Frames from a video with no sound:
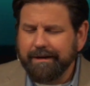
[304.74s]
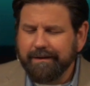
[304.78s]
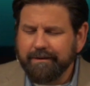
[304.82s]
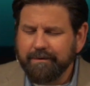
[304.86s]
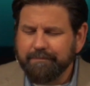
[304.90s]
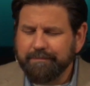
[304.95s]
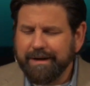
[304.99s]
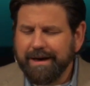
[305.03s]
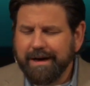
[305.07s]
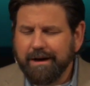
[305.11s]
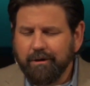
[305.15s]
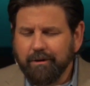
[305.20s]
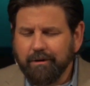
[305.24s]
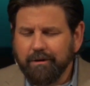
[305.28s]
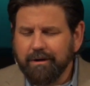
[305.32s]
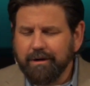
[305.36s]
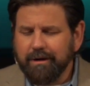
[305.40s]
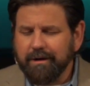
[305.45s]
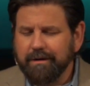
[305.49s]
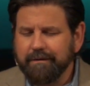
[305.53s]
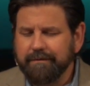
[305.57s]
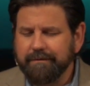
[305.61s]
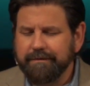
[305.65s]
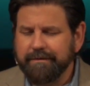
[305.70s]
the power
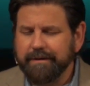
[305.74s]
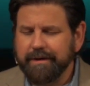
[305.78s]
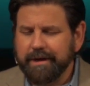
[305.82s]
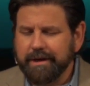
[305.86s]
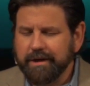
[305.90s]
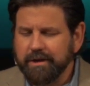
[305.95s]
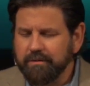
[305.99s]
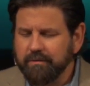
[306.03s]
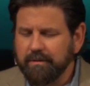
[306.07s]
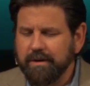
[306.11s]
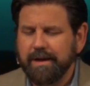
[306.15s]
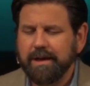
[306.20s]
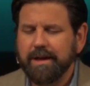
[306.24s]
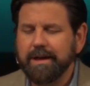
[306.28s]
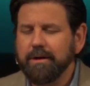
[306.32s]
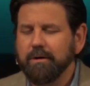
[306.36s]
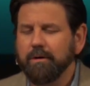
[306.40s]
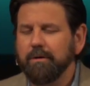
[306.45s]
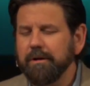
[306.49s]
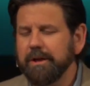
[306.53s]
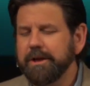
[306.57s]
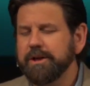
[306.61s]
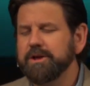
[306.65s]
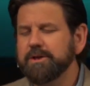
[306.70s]
of the indwelling
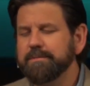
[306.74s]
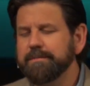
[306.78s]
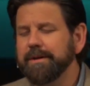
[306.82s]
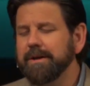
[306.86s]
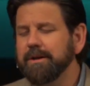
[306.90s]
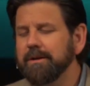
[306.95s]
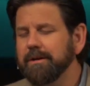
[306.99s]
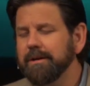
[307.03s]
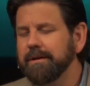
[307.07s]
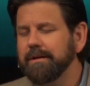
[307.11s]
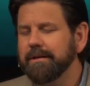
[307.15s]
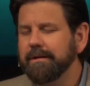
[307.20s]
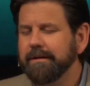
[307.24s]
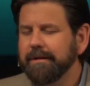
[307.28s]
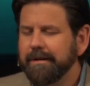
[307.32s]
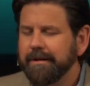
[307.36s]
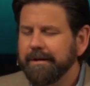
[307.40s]
Holy Spirit